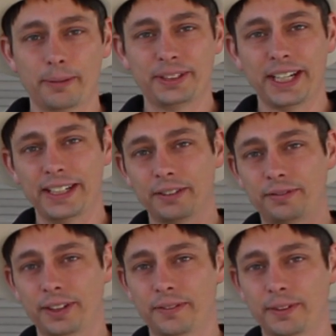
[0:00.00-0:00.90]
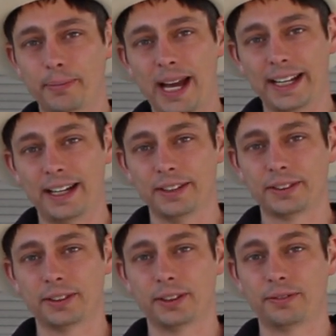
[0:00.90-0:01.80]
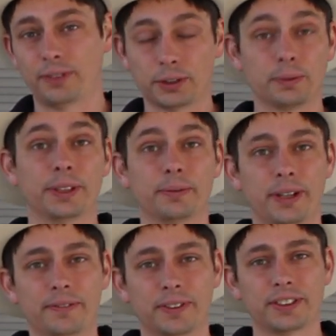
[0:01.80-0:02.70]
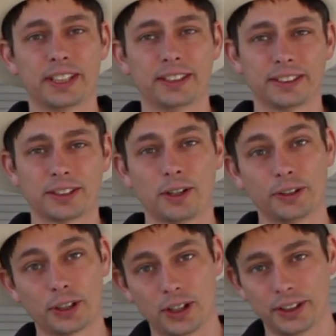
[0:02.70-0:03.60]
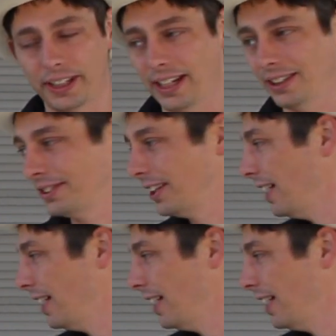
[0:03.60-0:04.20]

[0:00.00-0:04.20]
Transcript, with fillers: I'm standing in front of the back house, the, the first one that went up for sale. It's called the Garden House.